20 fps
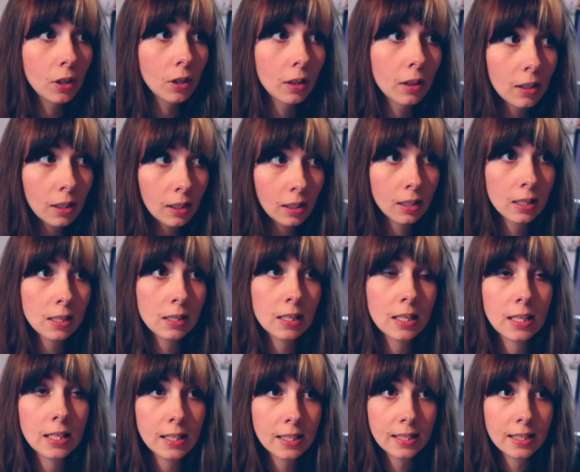good thing
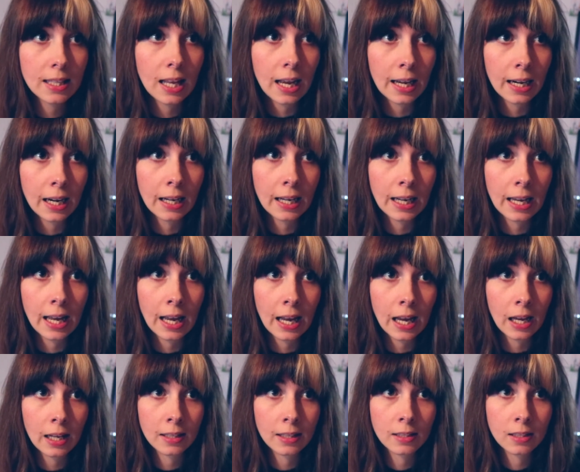is that I
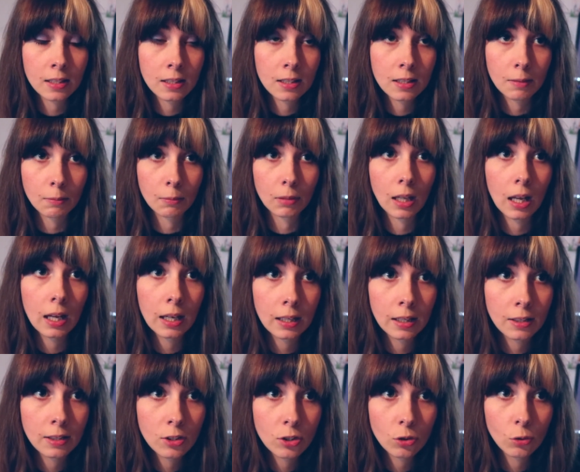had some
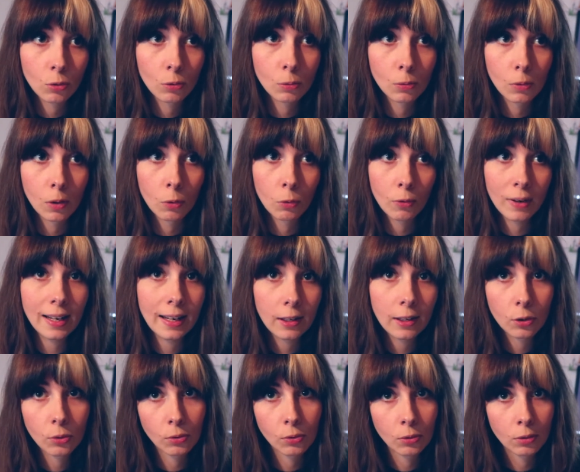clients who were really
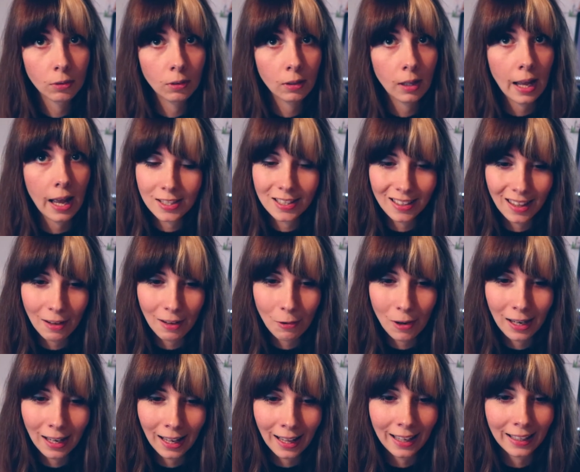cool. So they
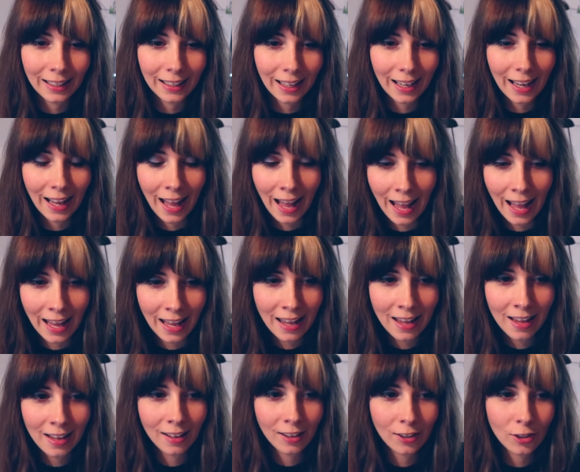were like,
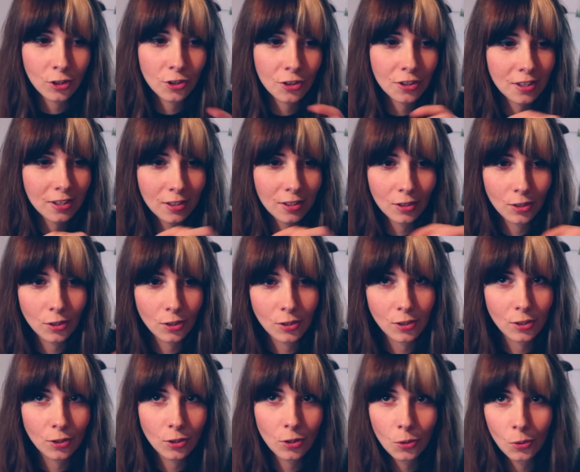hey, just
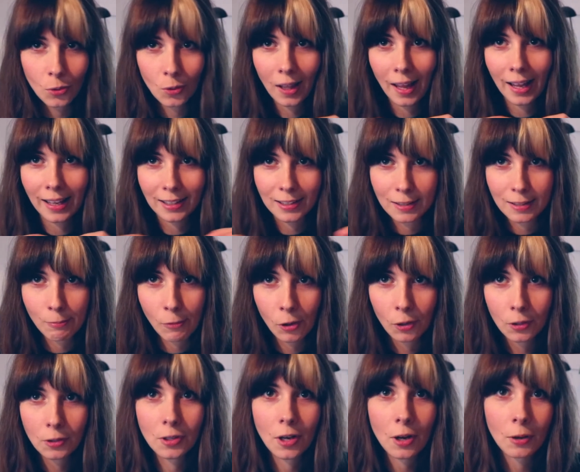do like a
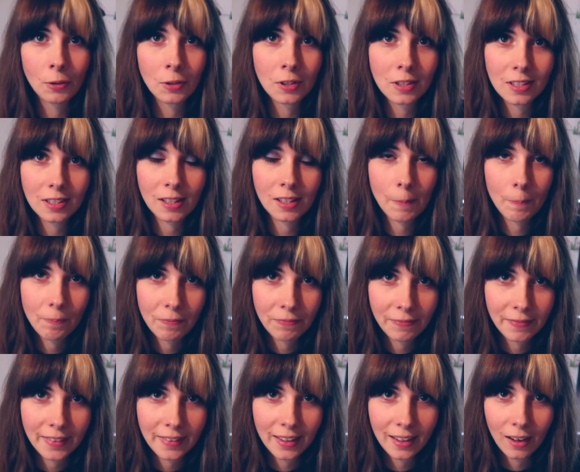small note
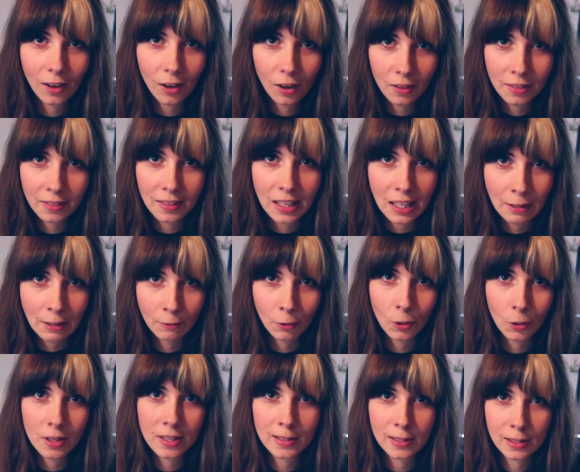on the
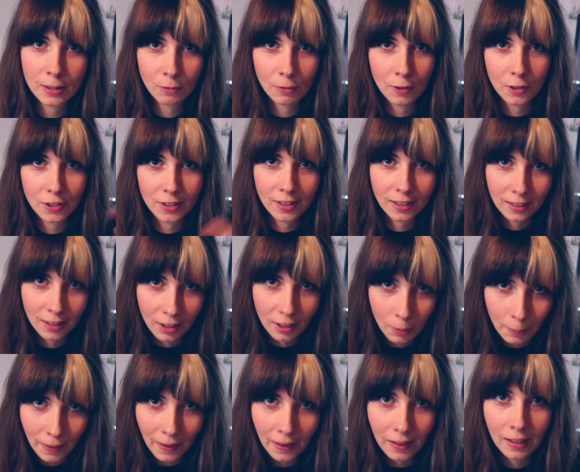invoice, still
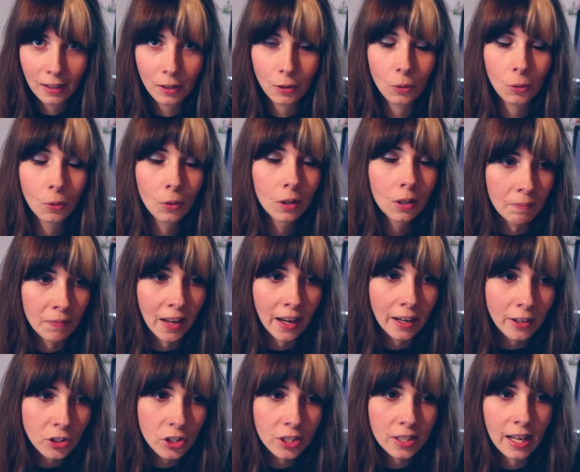gonna pay you.
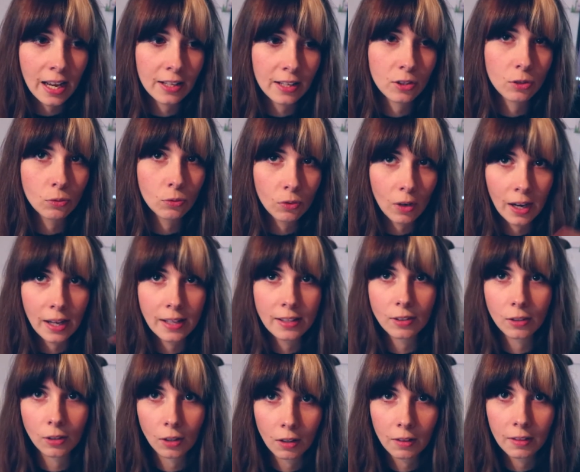I just had to
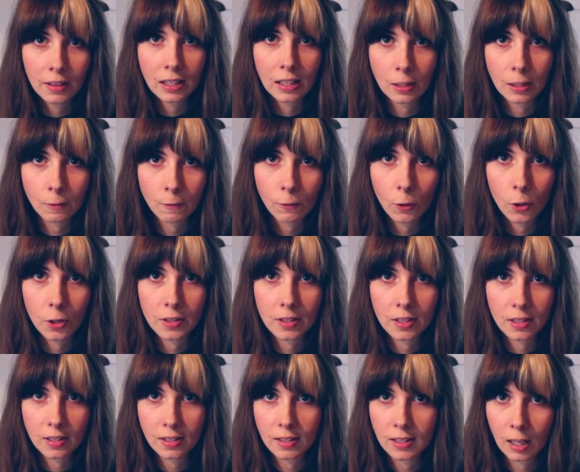write all the
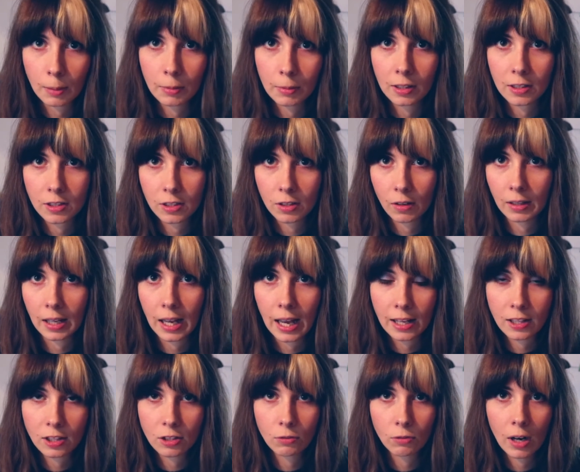invoices double, so I
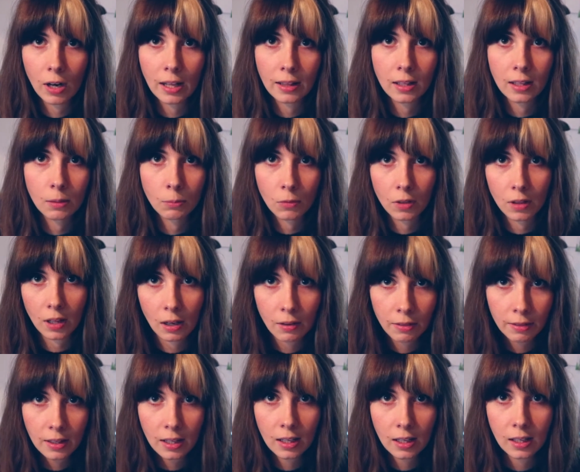had to write them
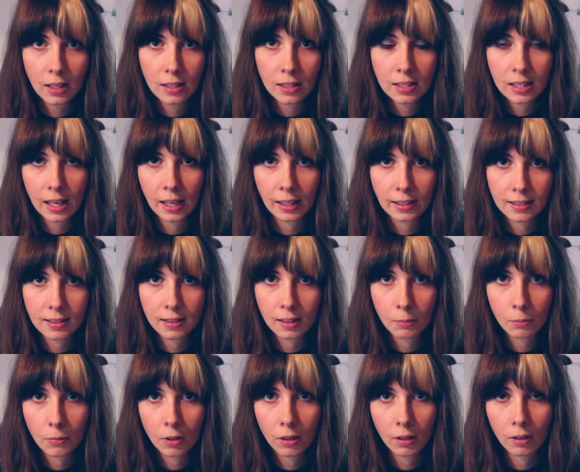without the tax
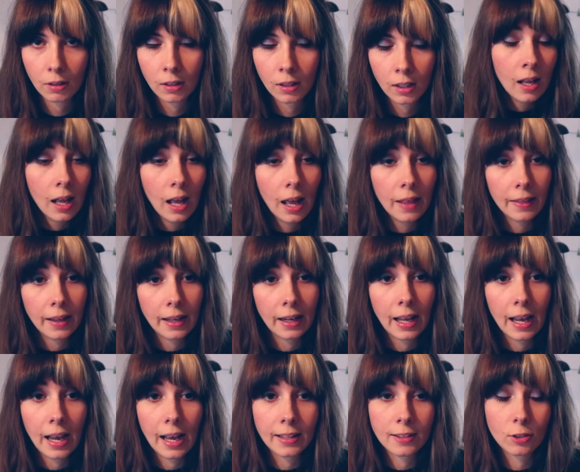number, and then
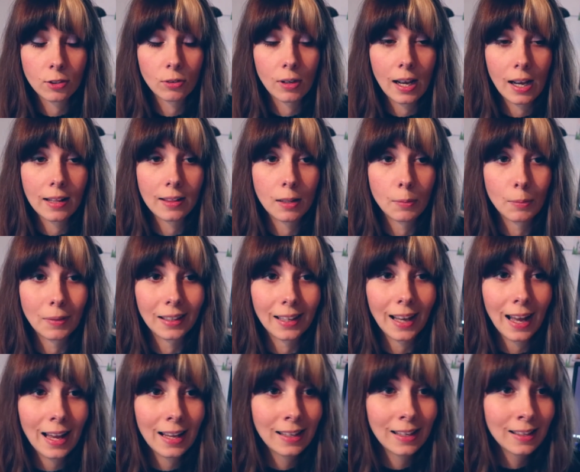I had to write them
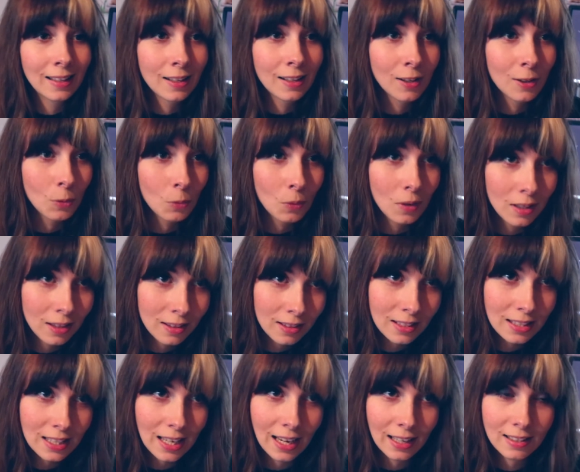again with
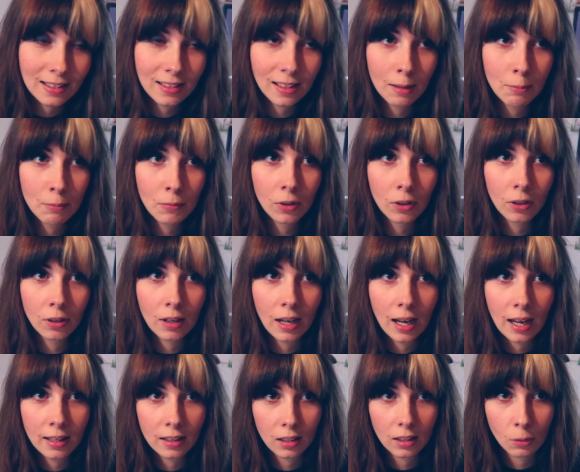the tax number,
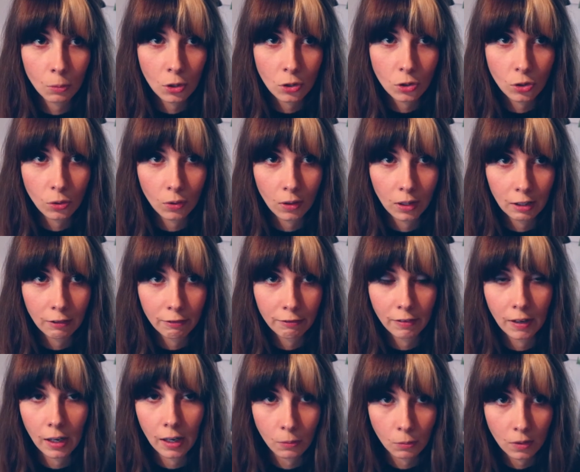and they were totally
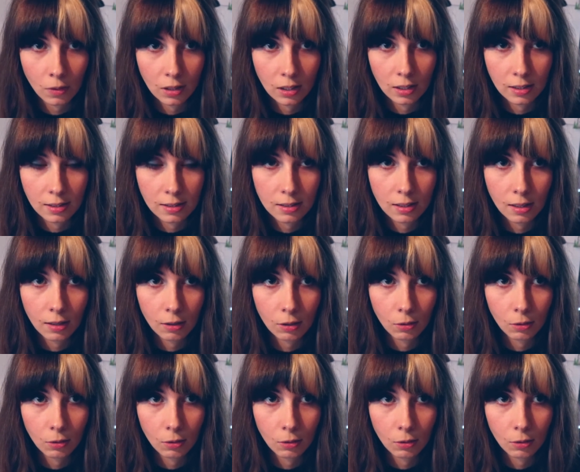fine with it. So